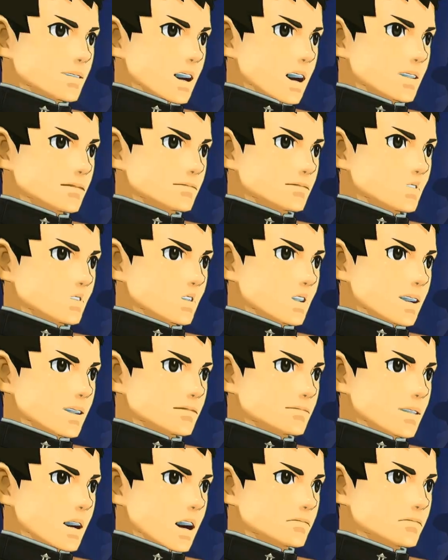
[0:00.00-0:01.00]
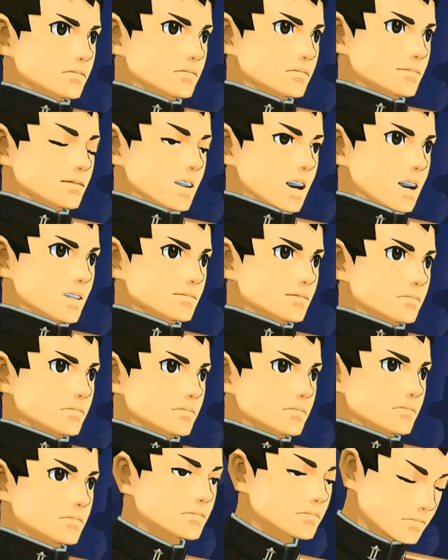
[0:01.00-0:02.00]
at that. Your
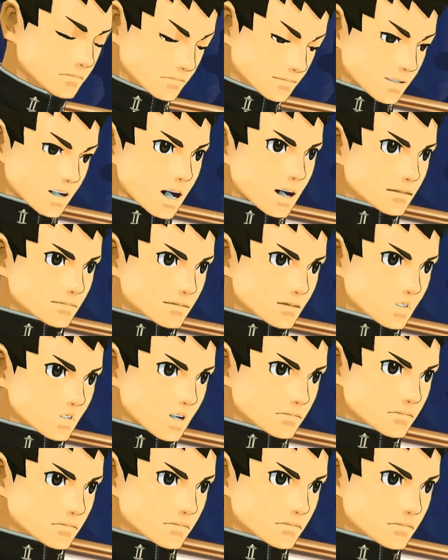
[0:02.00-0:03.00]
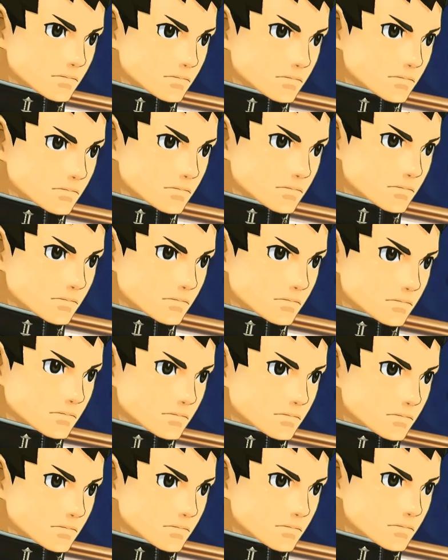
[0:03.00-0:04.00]
real name is actually, uh, Mr.
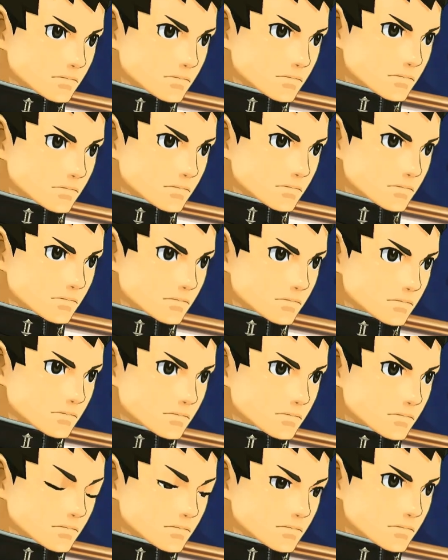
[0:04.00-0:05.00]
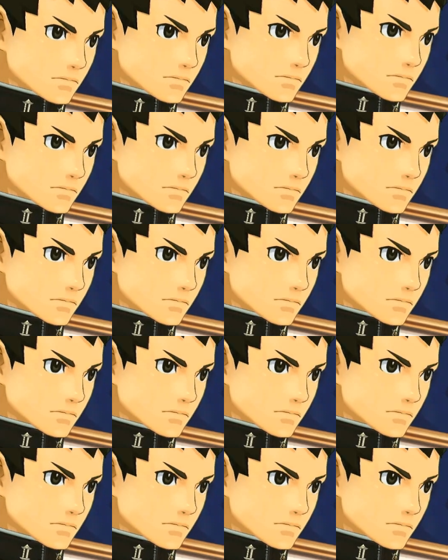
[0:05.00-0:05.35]
Visual, isn't it? Mr. Daily